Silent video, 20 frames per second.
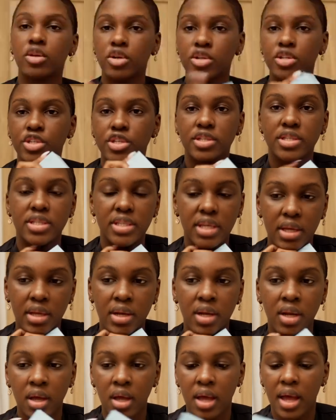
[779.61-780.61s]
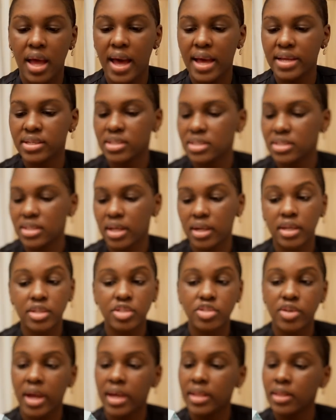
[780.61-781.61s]
nurture skin i just started
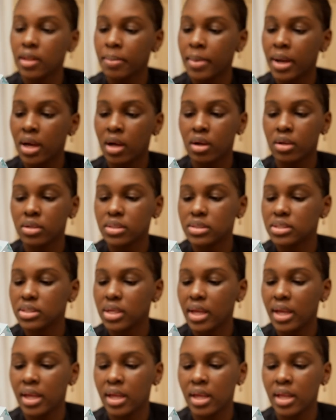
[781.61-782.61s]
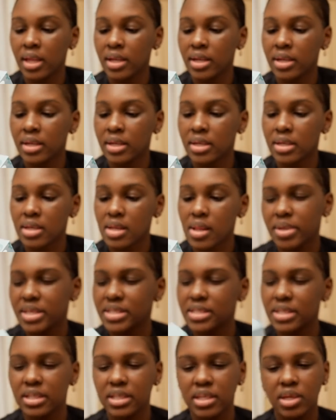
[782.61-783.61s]
trying them out and
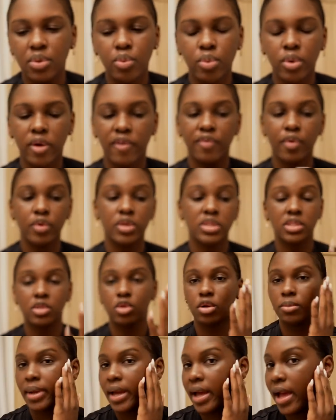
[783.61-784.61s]
basically we're focusing on my